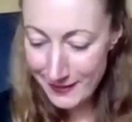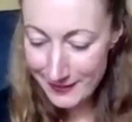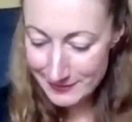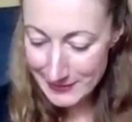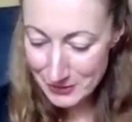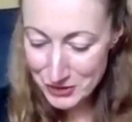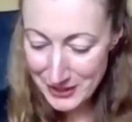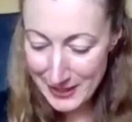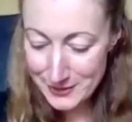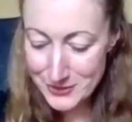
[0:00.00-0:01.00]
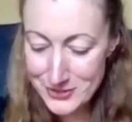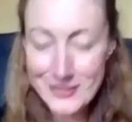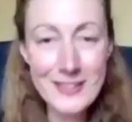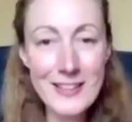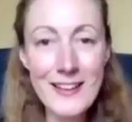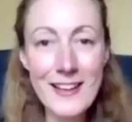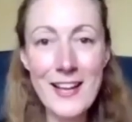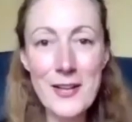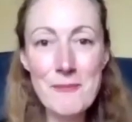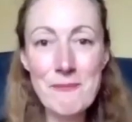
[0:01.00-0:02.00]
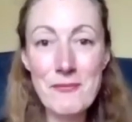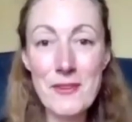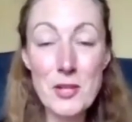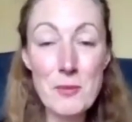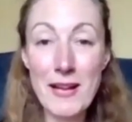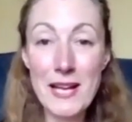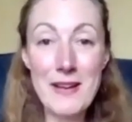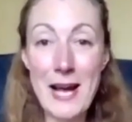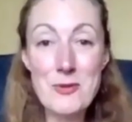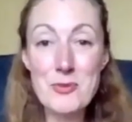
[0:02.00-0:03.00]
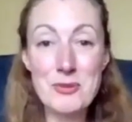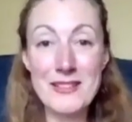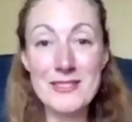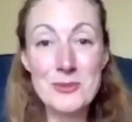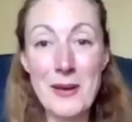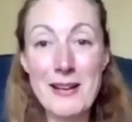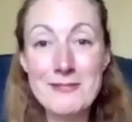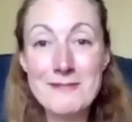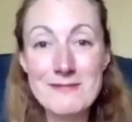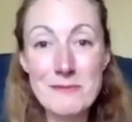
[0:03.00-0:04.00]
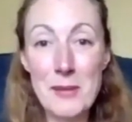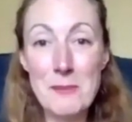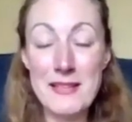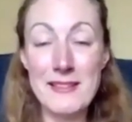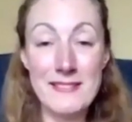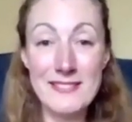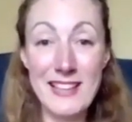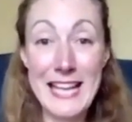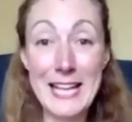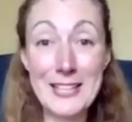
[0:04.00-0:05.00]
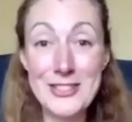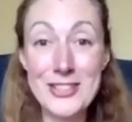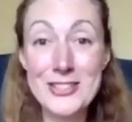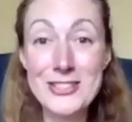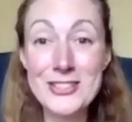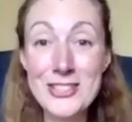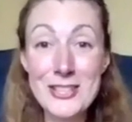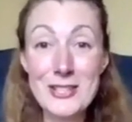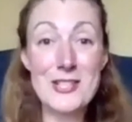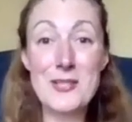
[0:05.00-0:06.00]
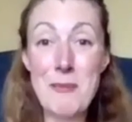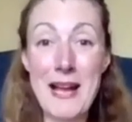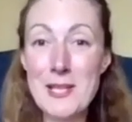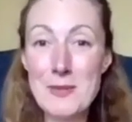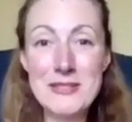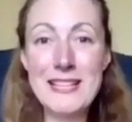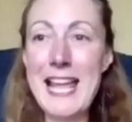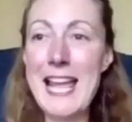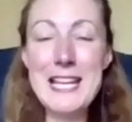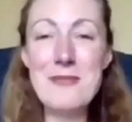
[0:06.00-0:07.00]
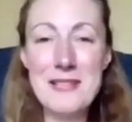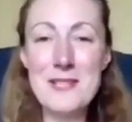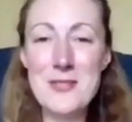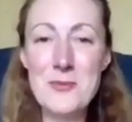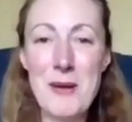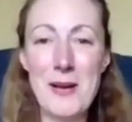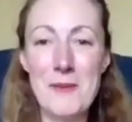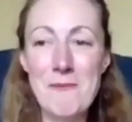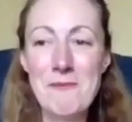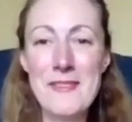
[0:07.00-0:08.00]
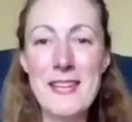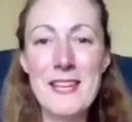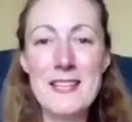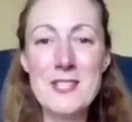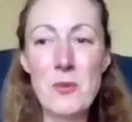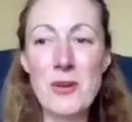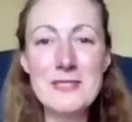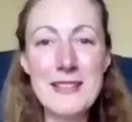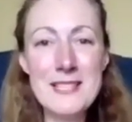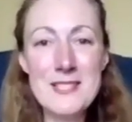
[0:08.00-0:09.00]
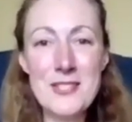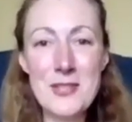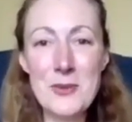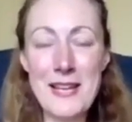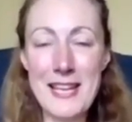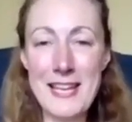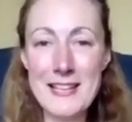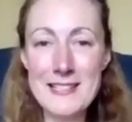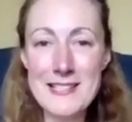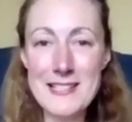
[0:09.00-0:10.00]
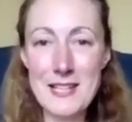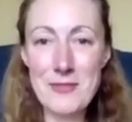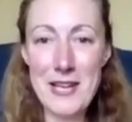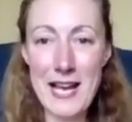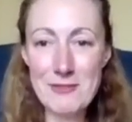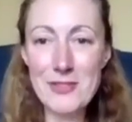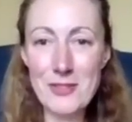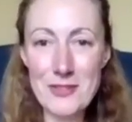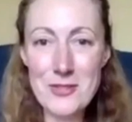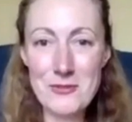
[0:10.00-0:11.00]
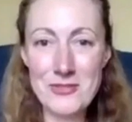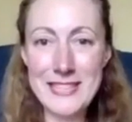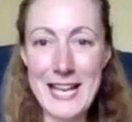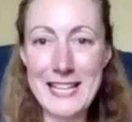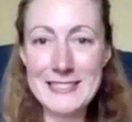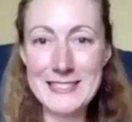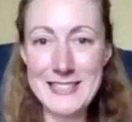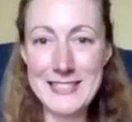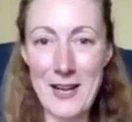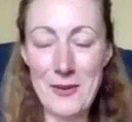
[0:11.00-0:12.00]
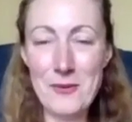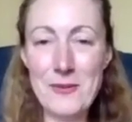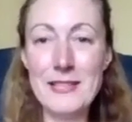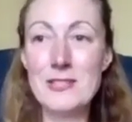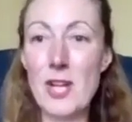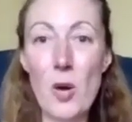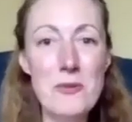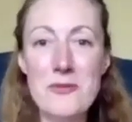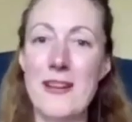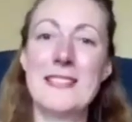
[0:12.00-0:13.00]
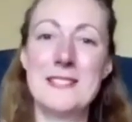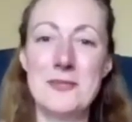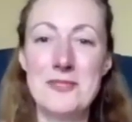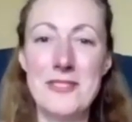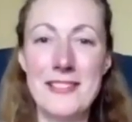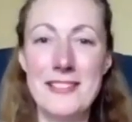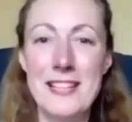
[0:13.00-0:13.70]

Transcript: little shells. And you might have a house plant as well. Maybe a cactus, a spider plant, anything, it doesn't matter. So what I'd like you to do is, if you haven't got something to hand now, is go and find something.